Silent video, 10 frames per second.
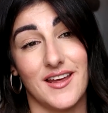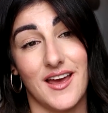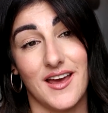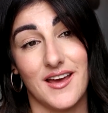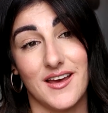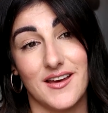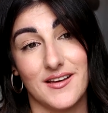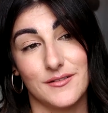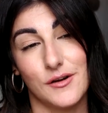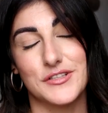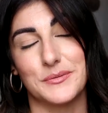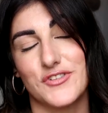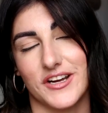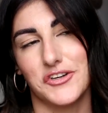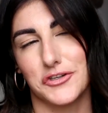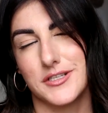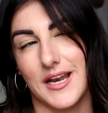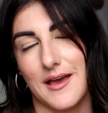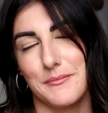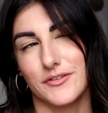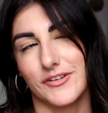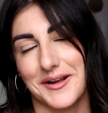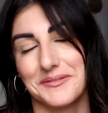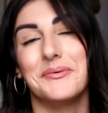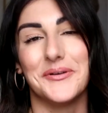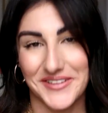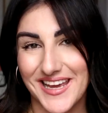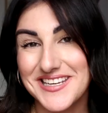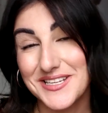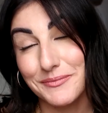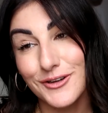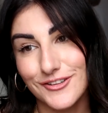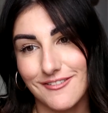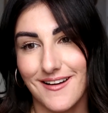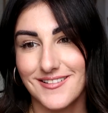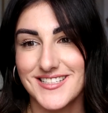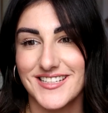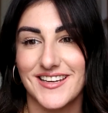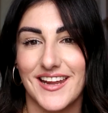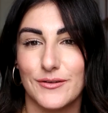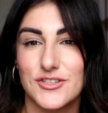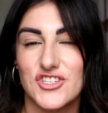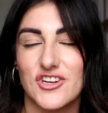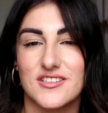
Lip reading: obviously we're trying not to let her move around, but yeah, she's moving around, and I've